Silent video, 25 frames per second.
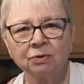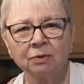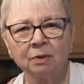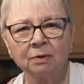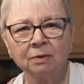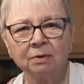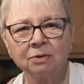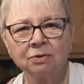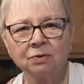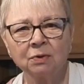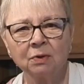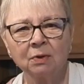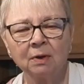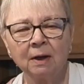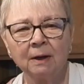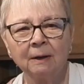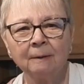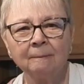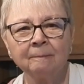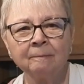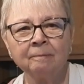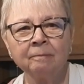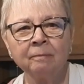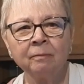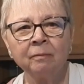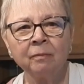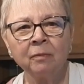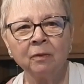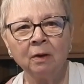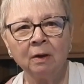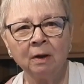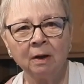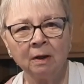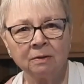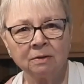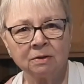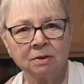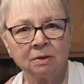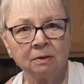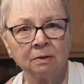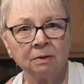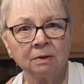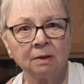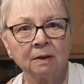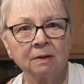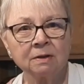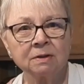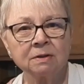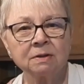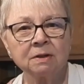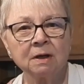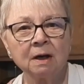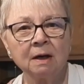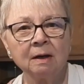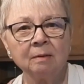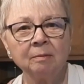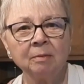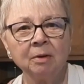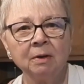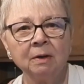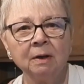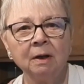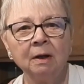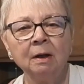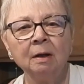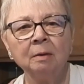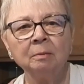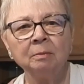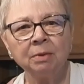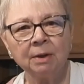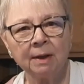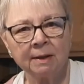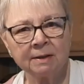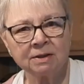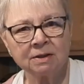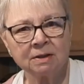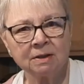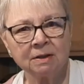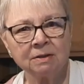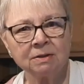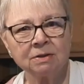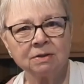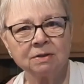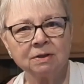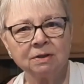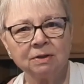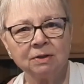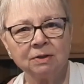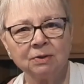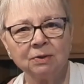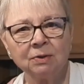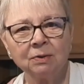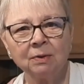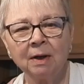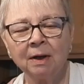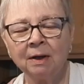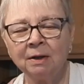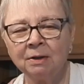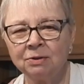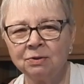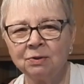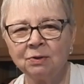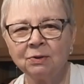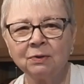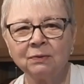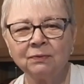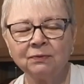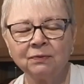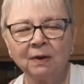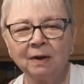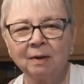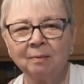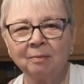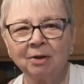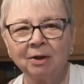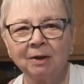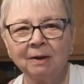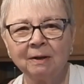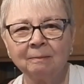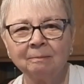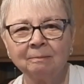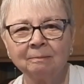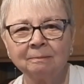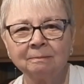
You'll enjoy it. Until next time, blessings to you and your family.